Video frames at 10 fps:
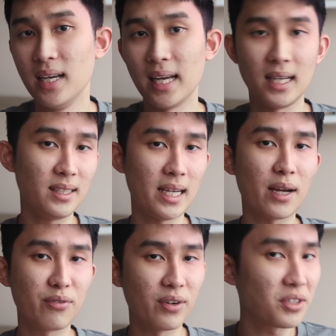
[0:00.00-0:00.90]

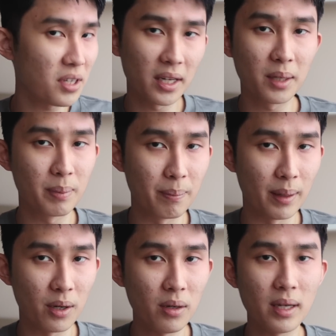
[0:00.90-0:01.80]
LDAC fares a little bit
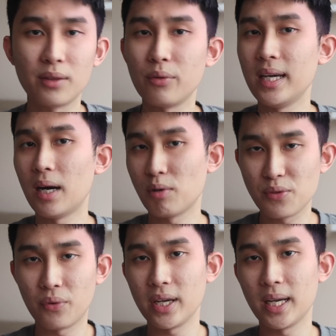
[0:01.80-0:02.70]
better at 3 hours
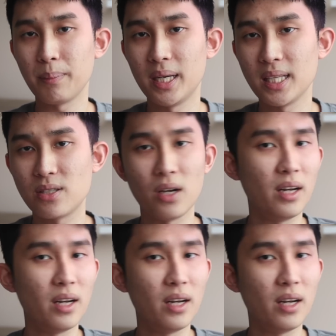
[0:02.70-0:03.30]
48 minutes